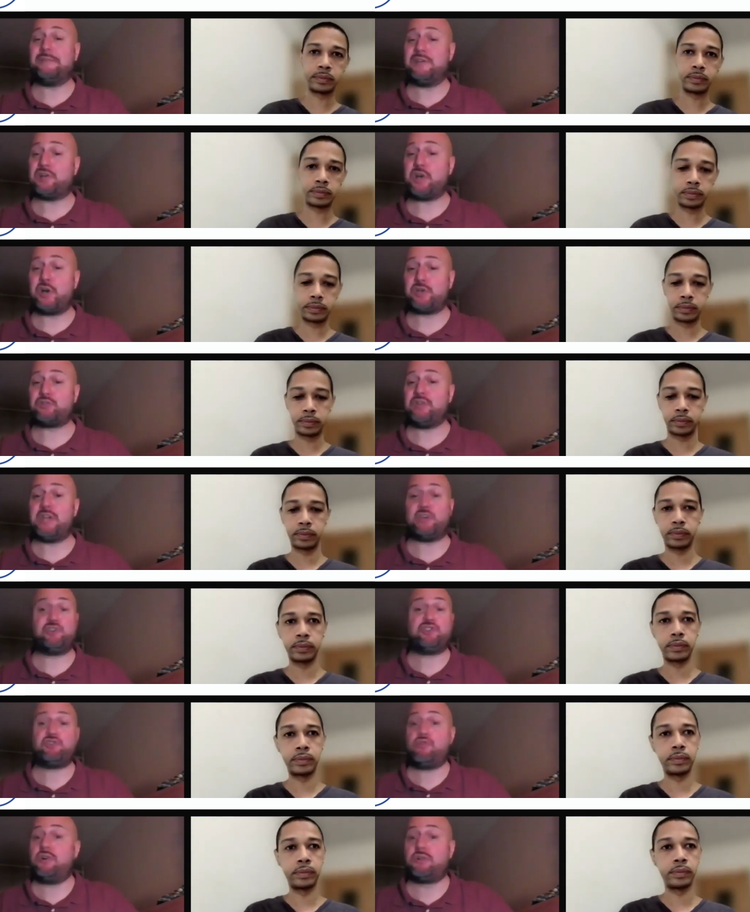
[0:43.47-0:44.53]
Speaker 1: country, and a
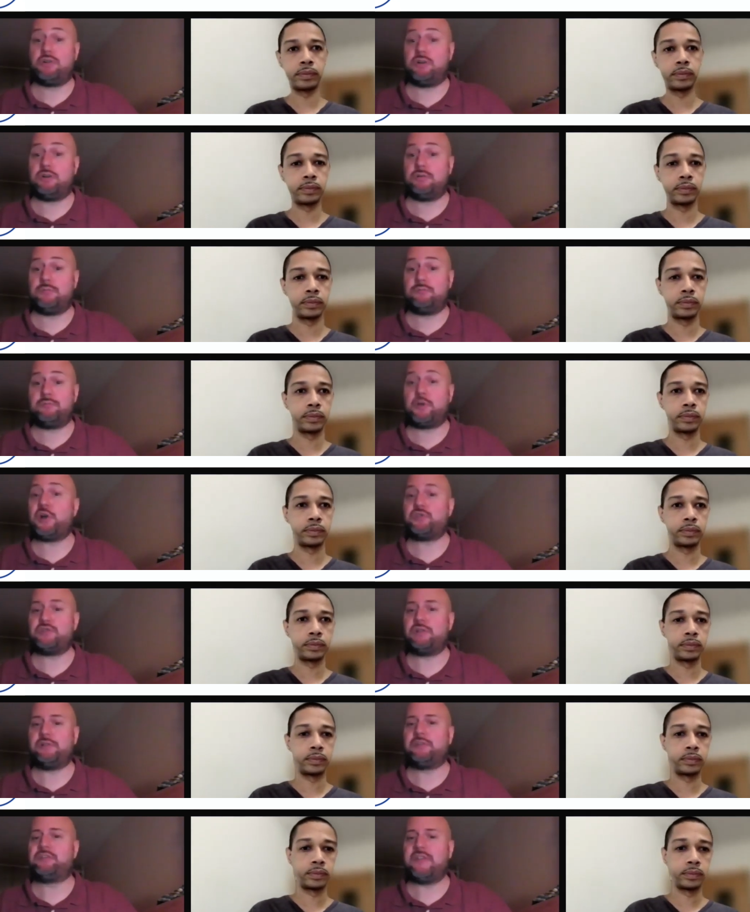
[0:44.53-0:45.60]
stronger country,
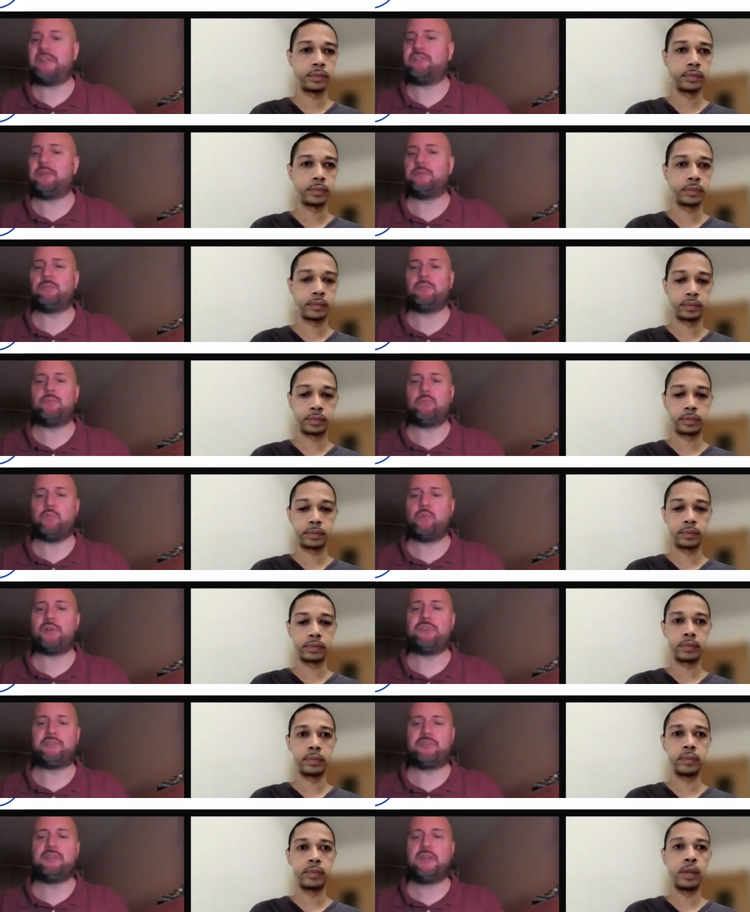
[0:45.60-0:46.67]
let's face it,
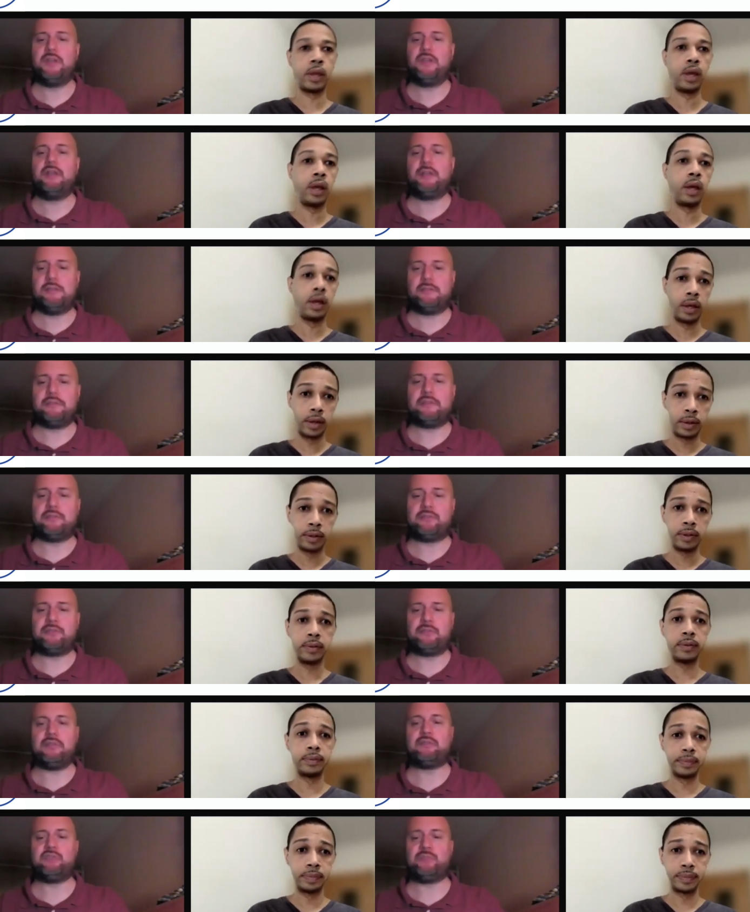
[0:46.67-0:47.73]
once this
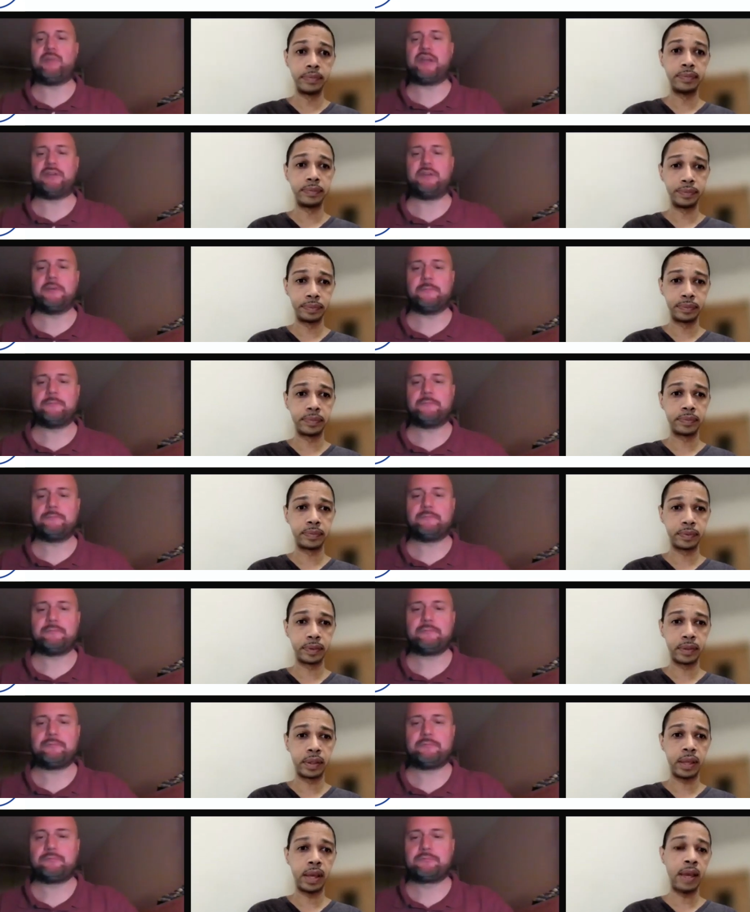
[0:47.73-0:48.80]
is respected.
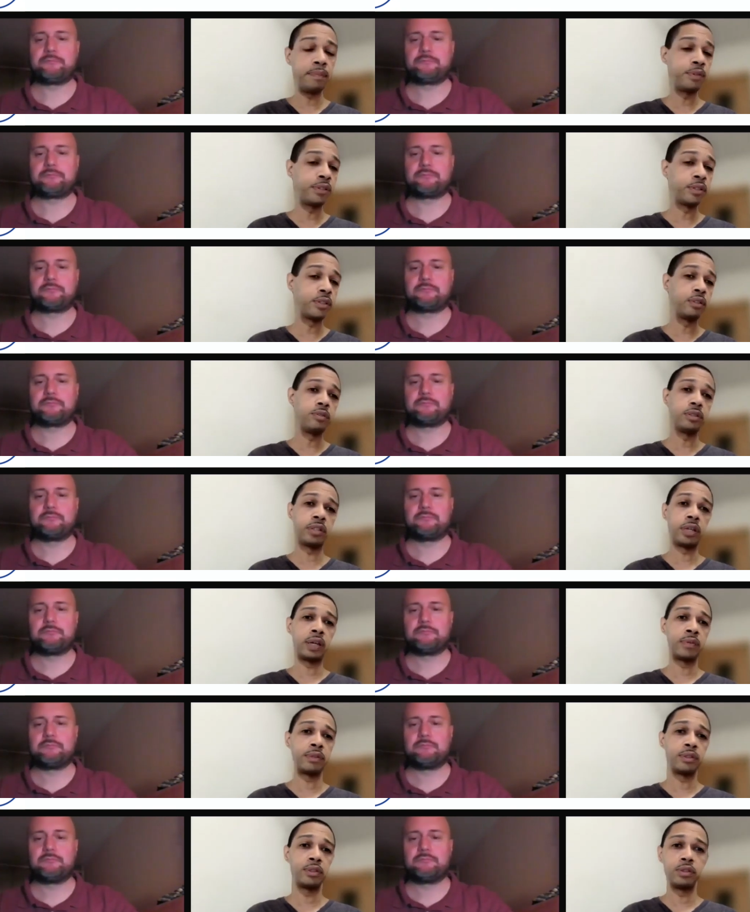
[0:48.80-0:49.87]
Speaker 2: Absolutely,
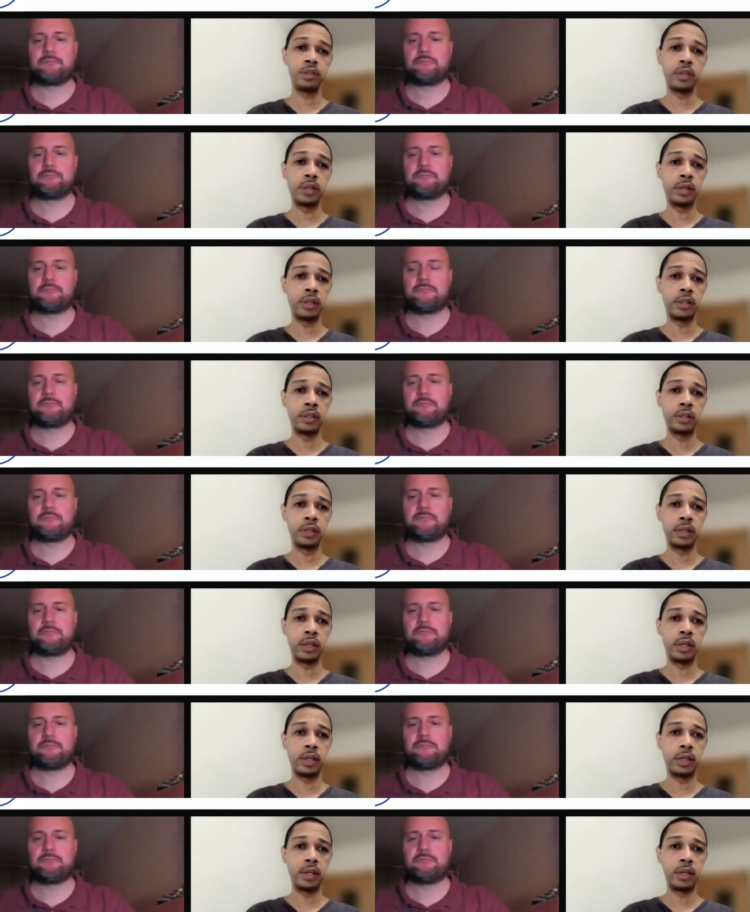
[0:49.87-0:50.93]
absolutely. And,
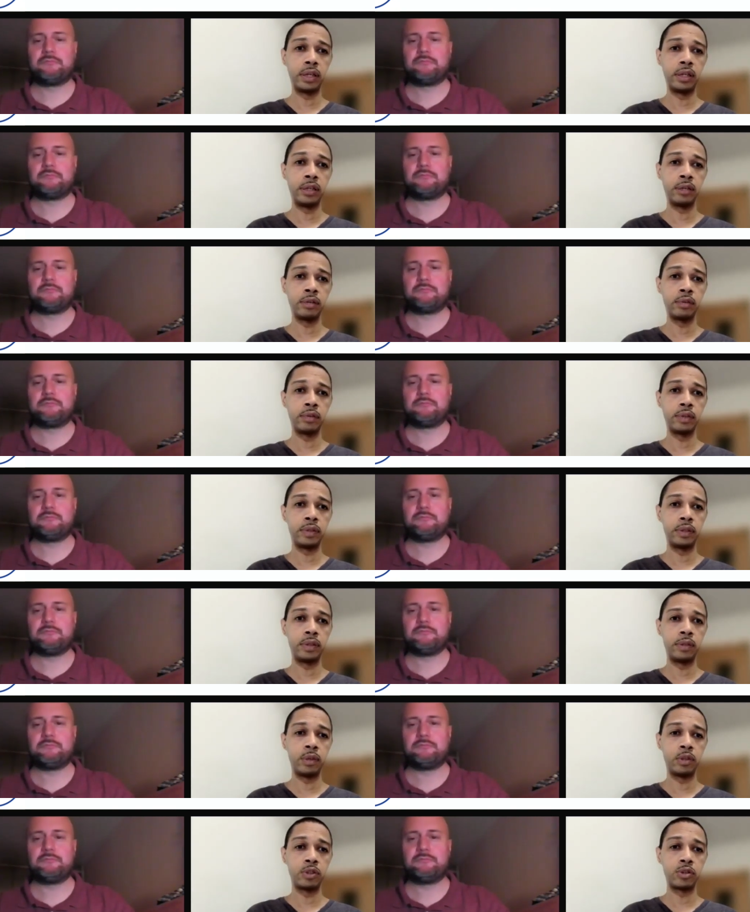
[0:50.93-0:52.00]
you know, a
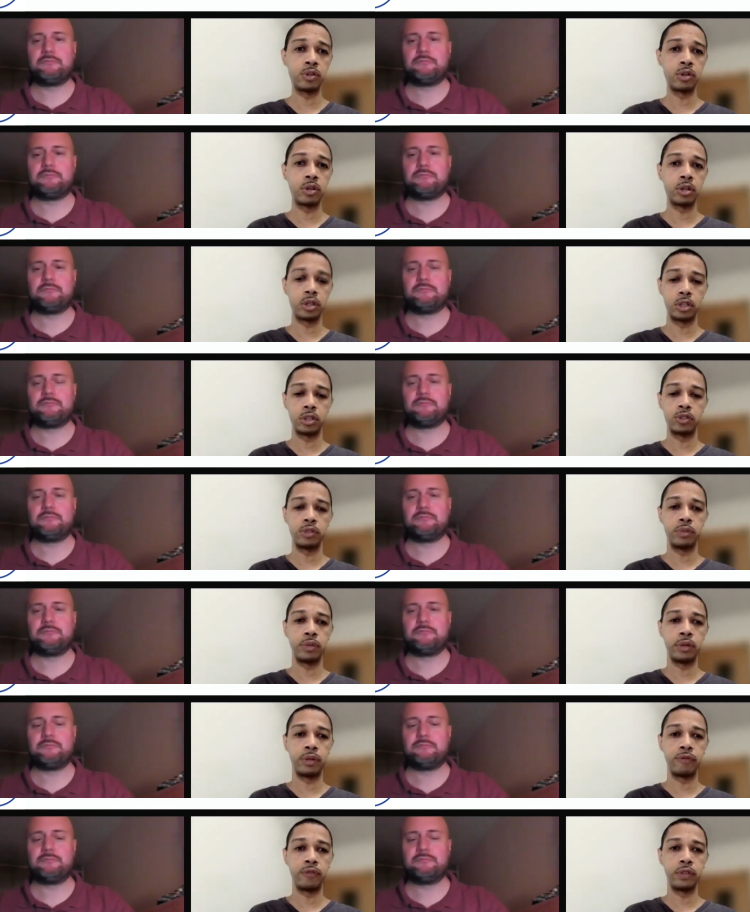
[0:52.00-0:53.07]
stronger country
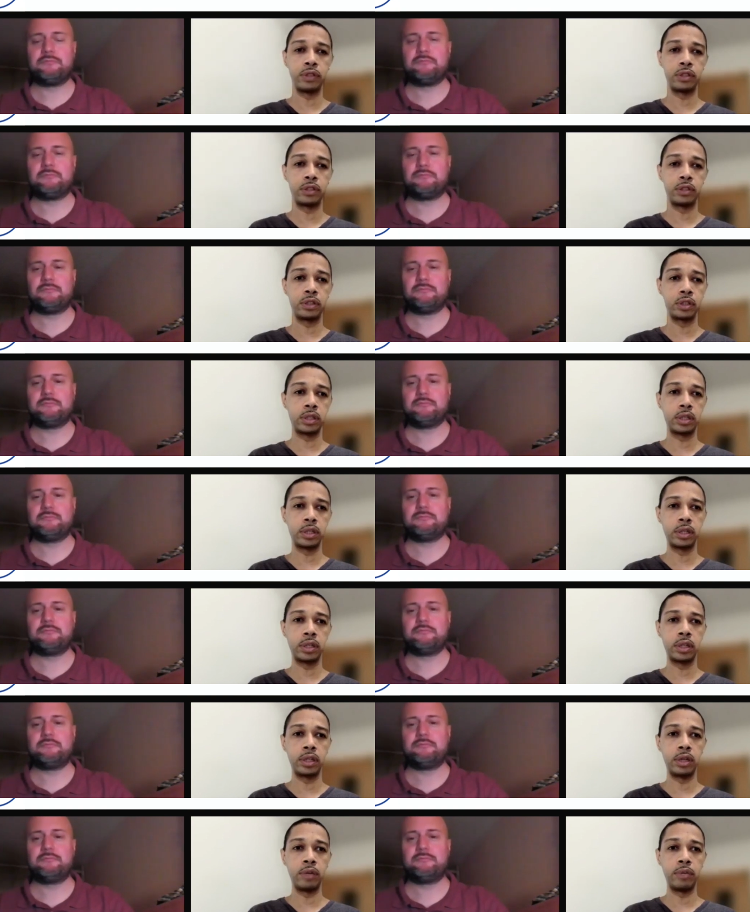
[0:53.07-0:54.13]
benefits, can, can
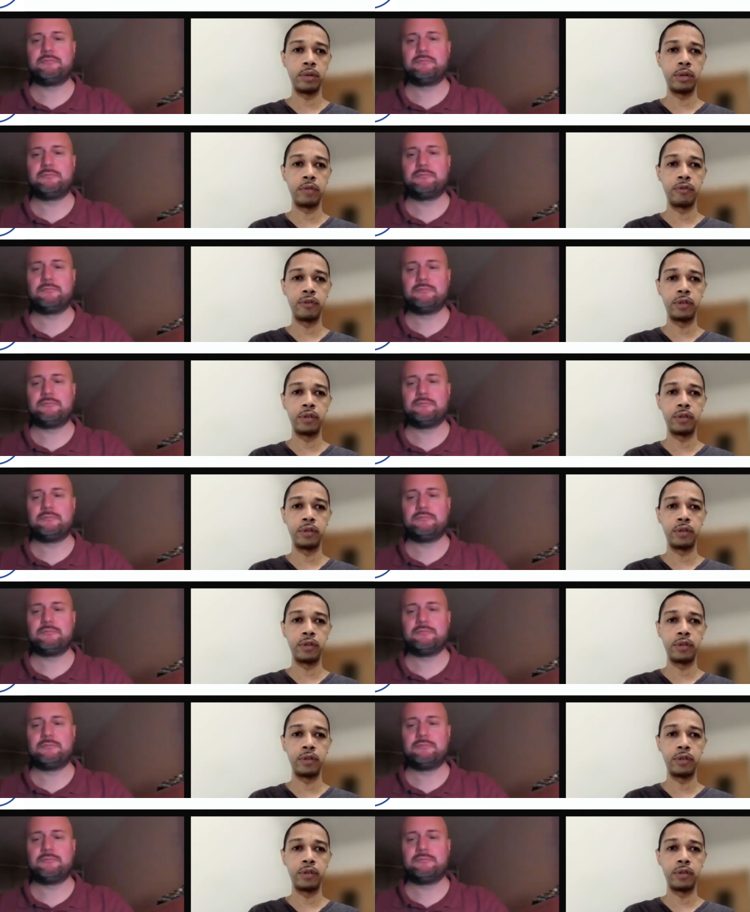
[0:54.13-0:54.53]
help benefit